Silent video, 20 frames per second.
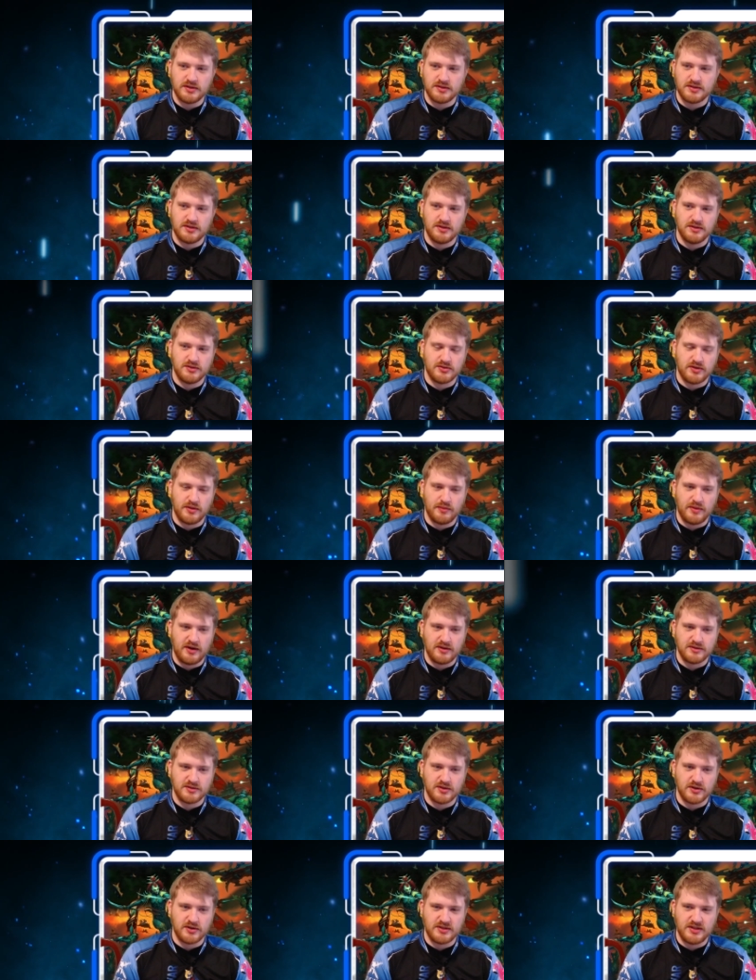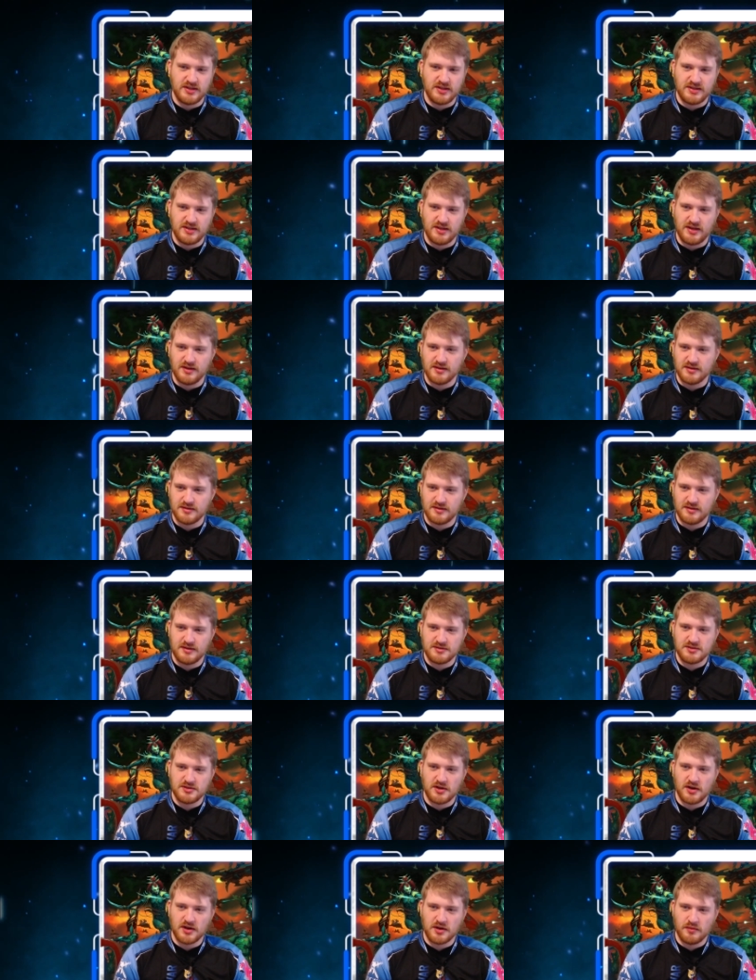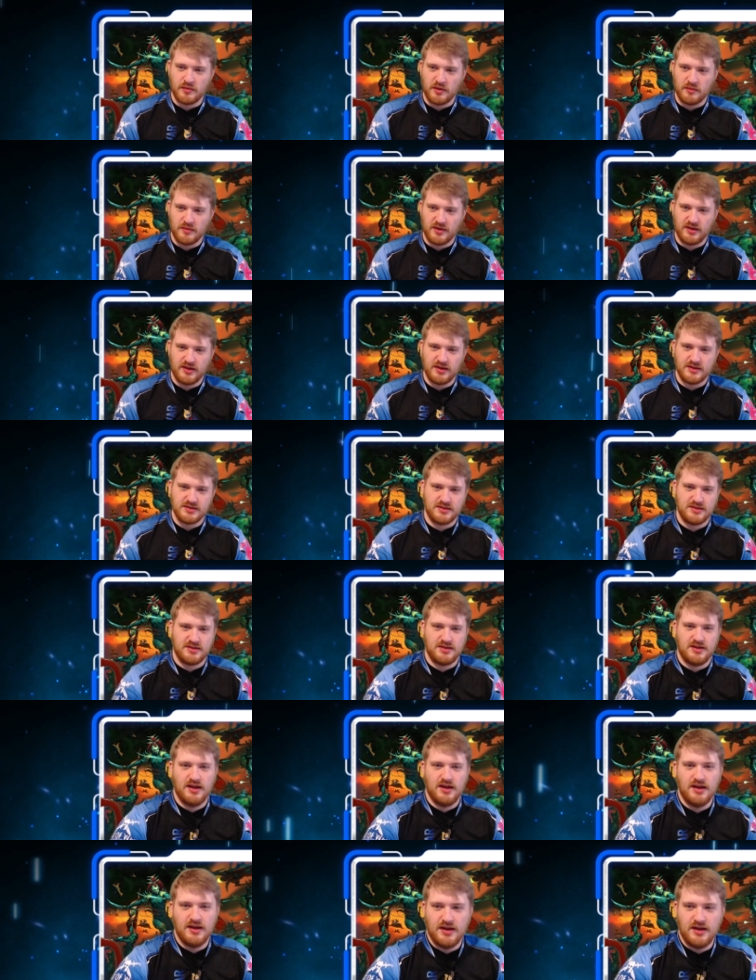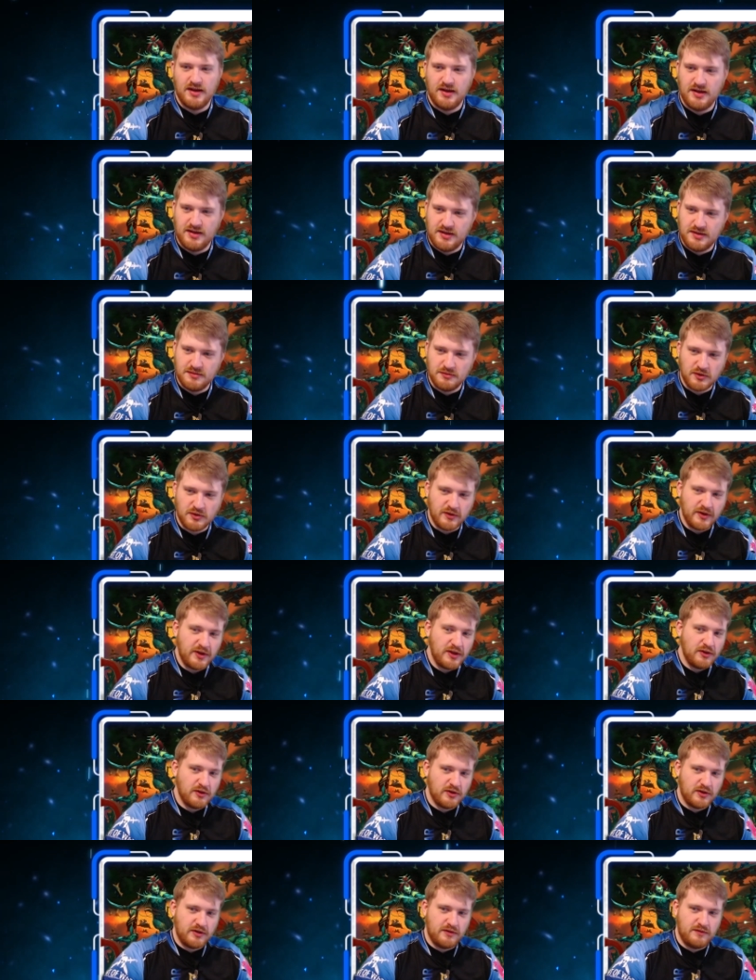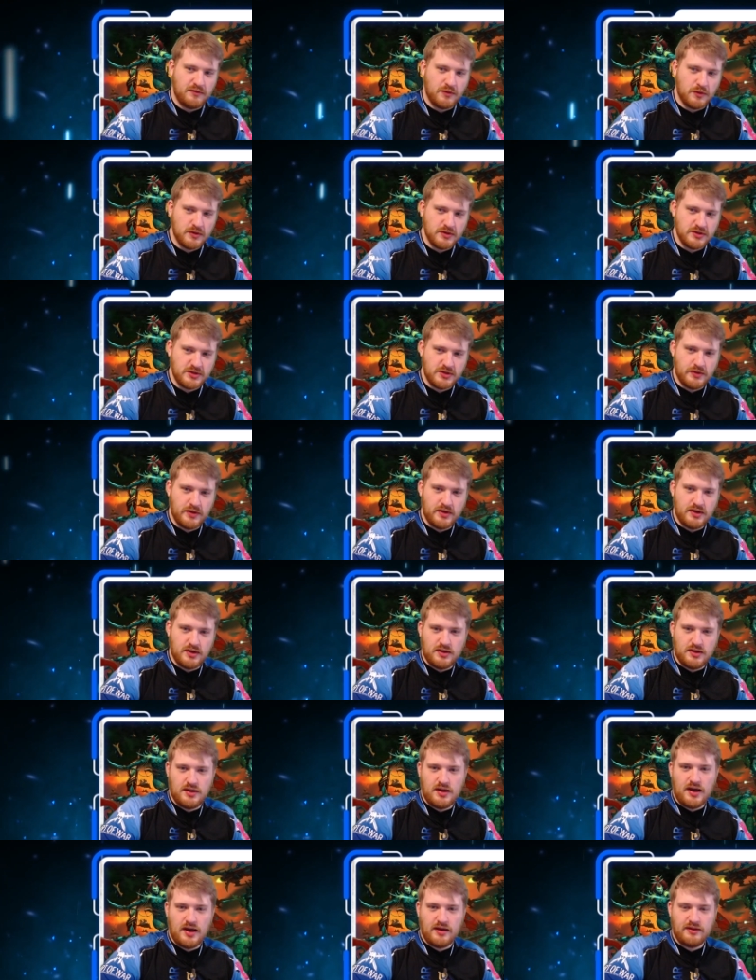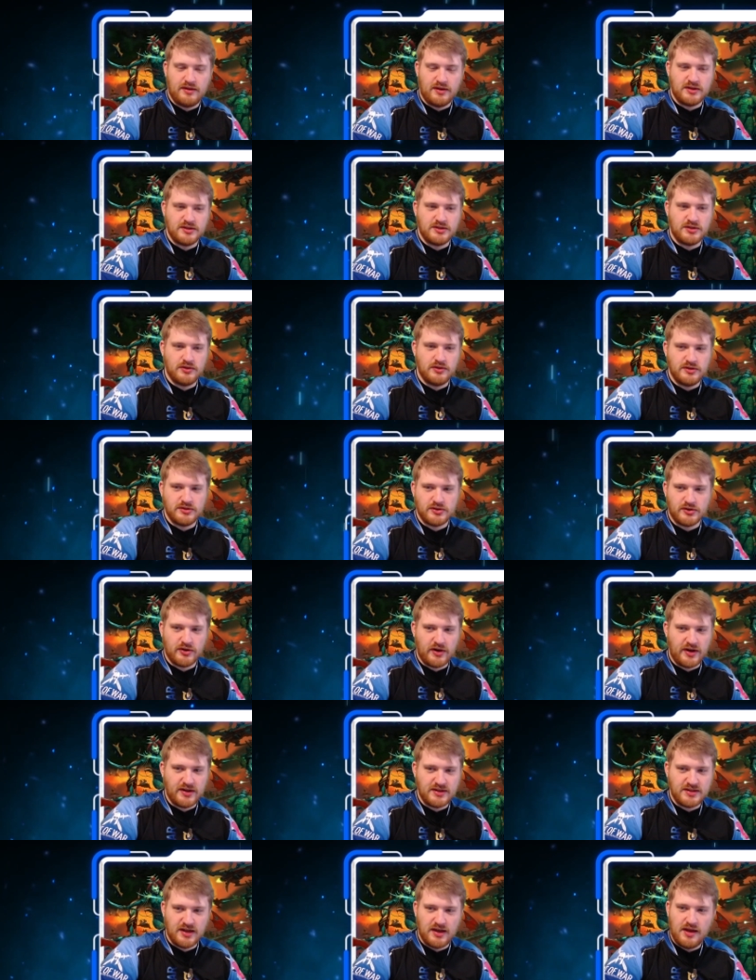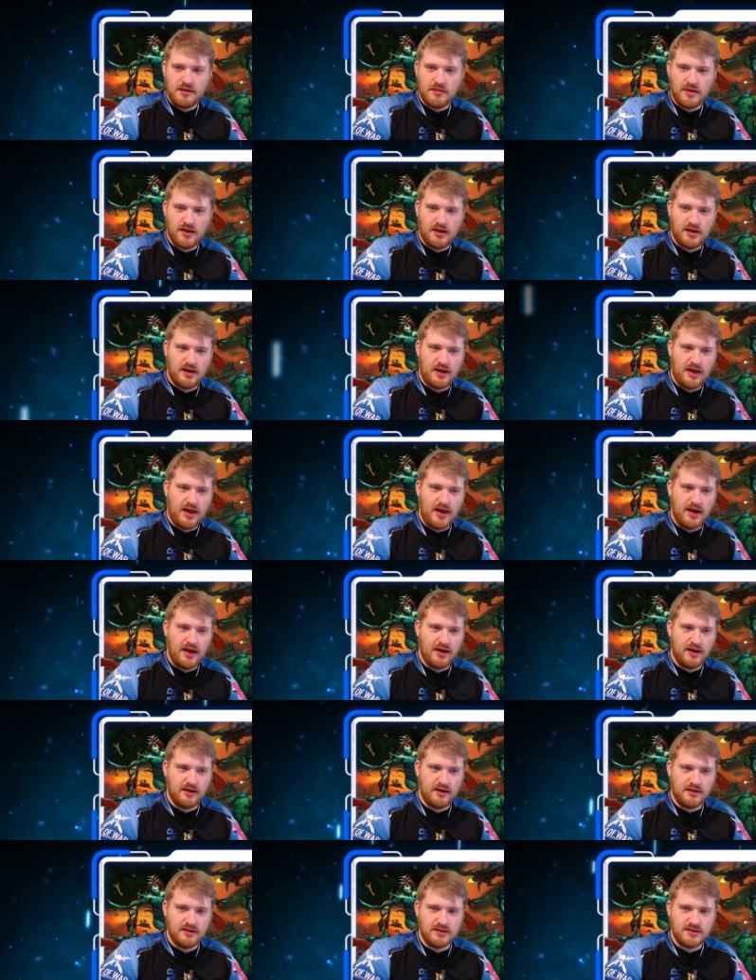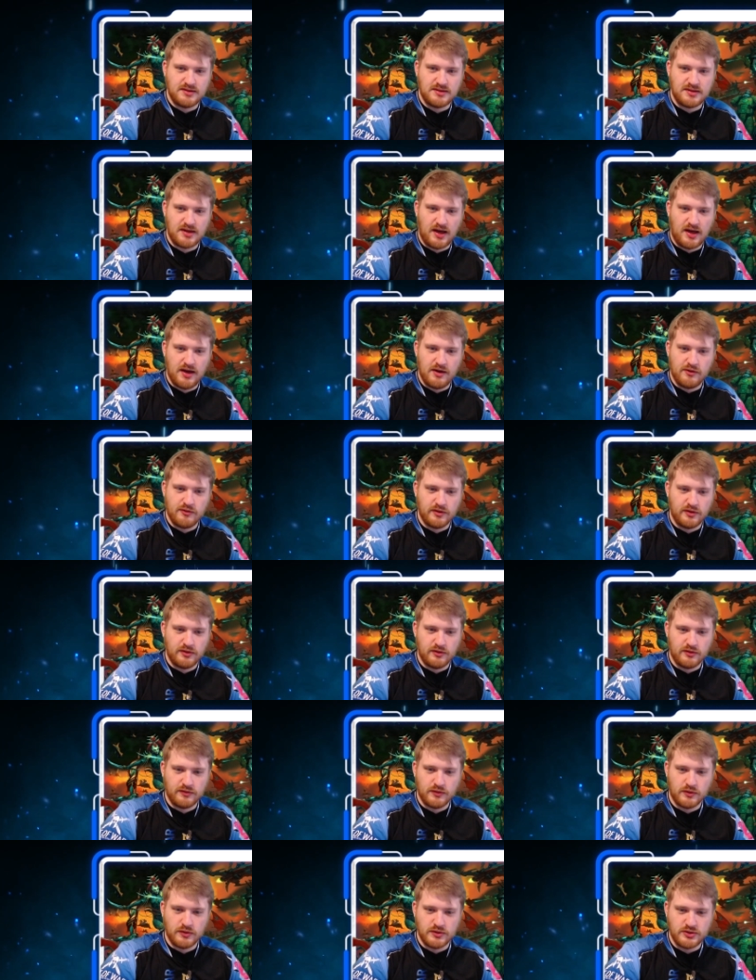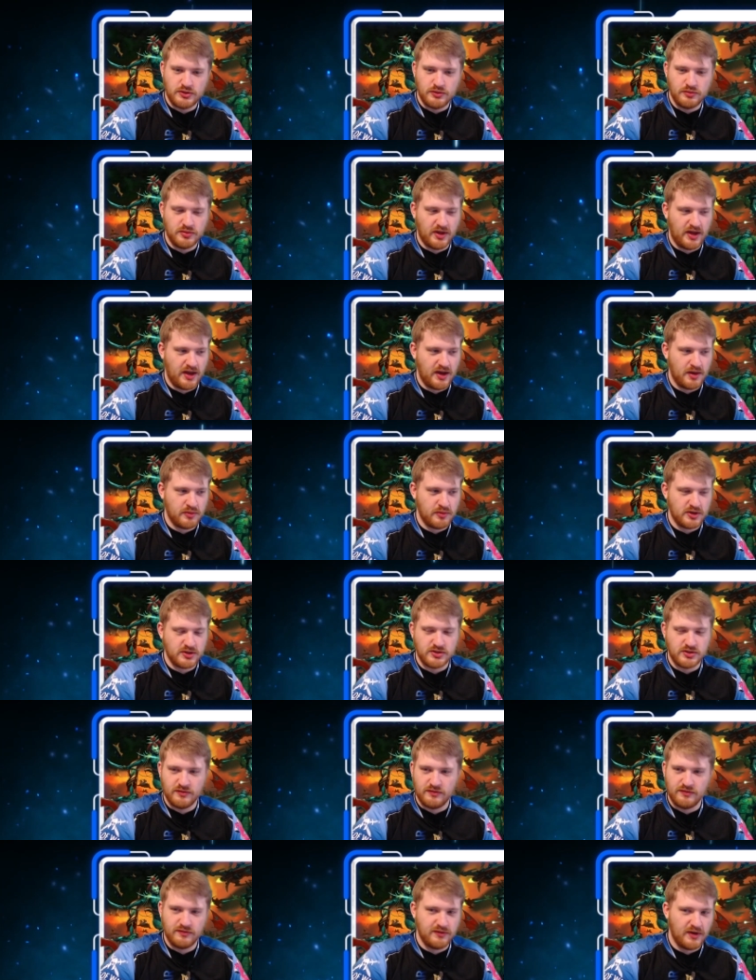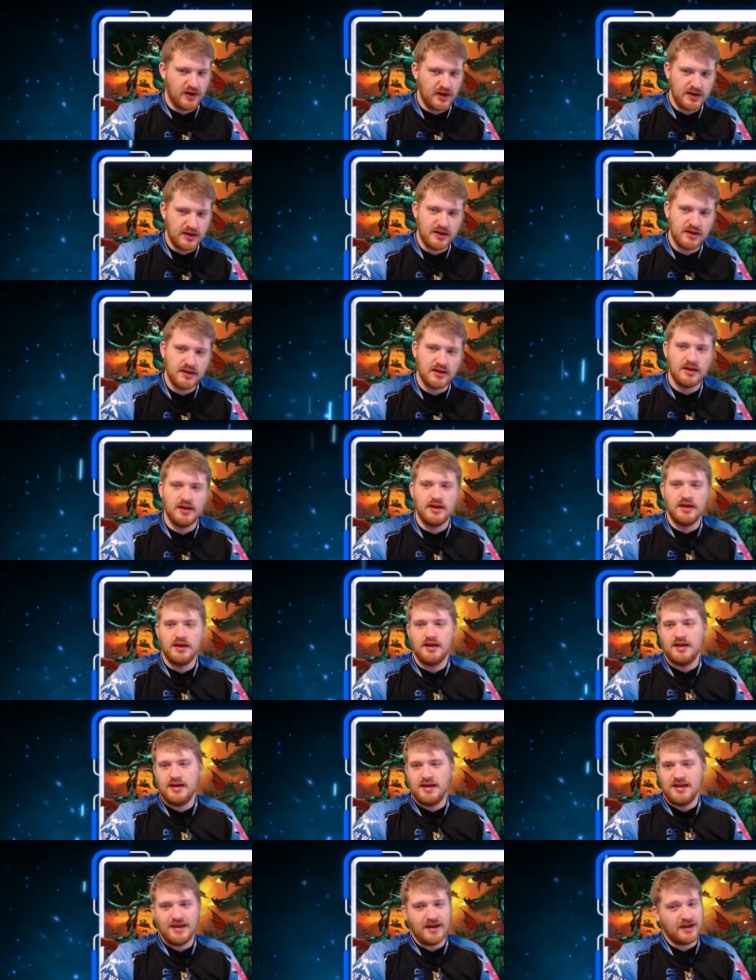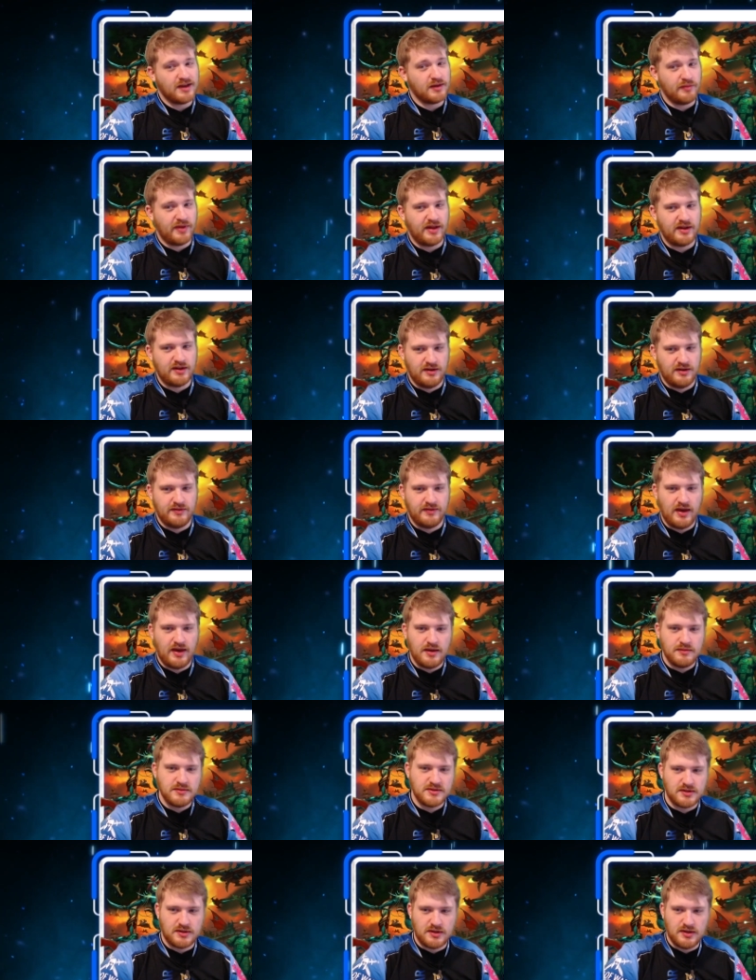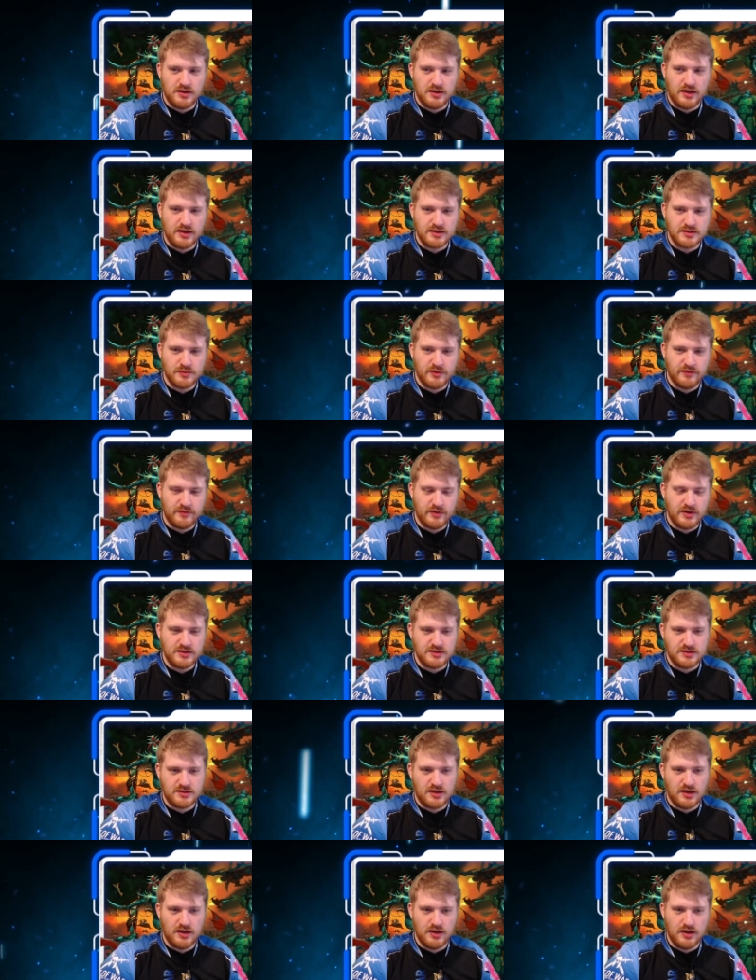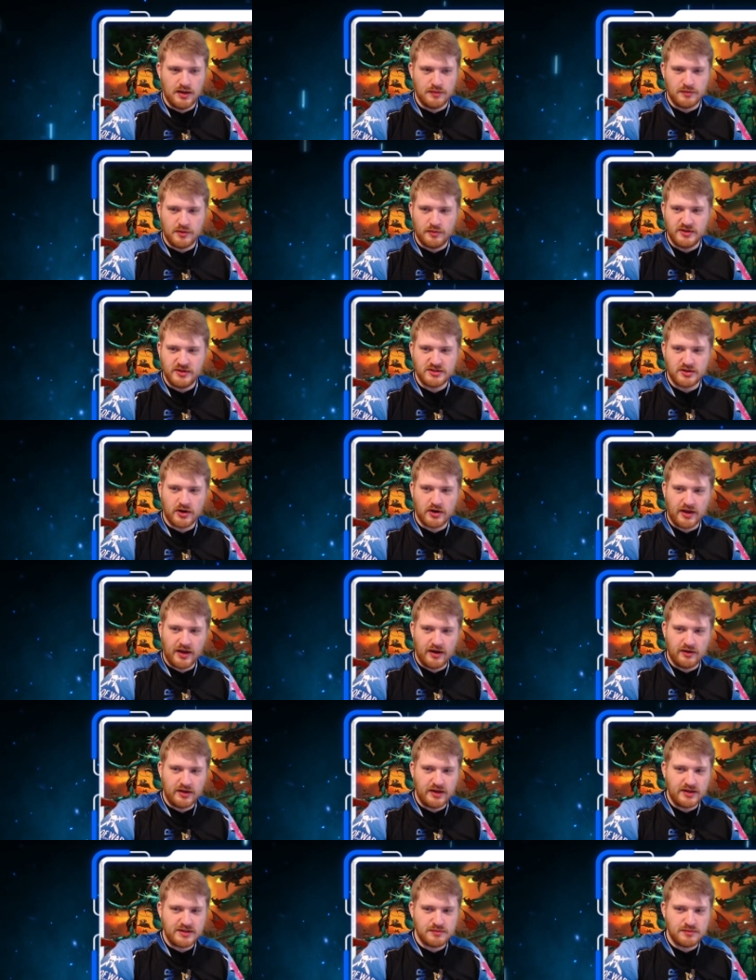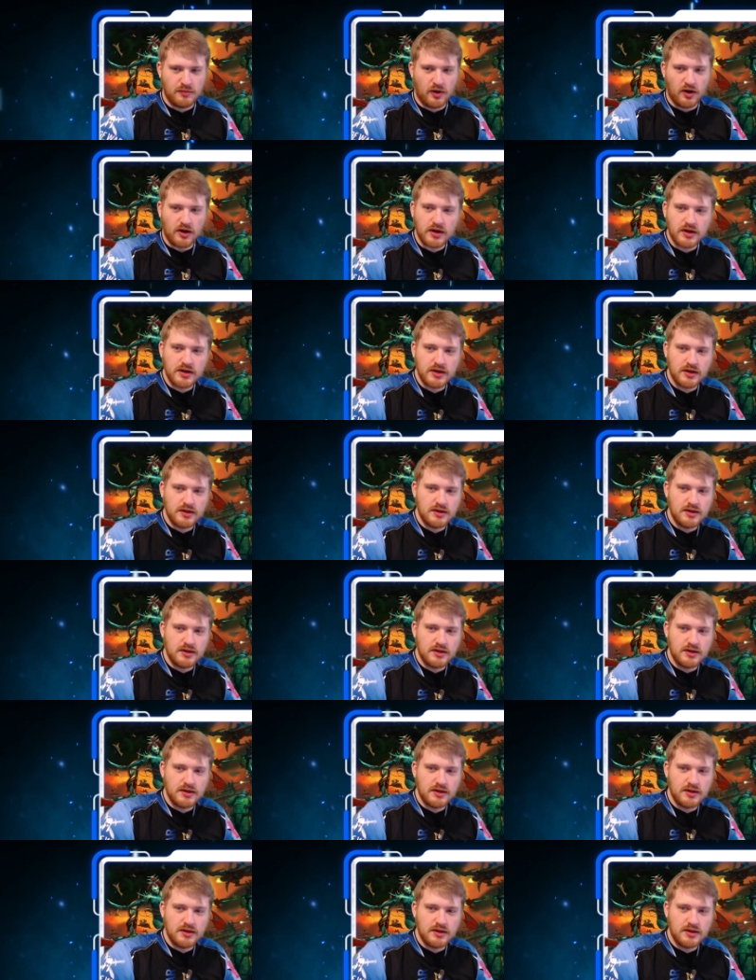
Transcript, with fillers: to the Streamhouse RTT. Let's talk about my list. I'm really looking forward to it. I think custodians are a great time, and I really look forward to playing a bunch of fun, yet competitive games against my friends. Uh, I'm going to be starting out against Mark,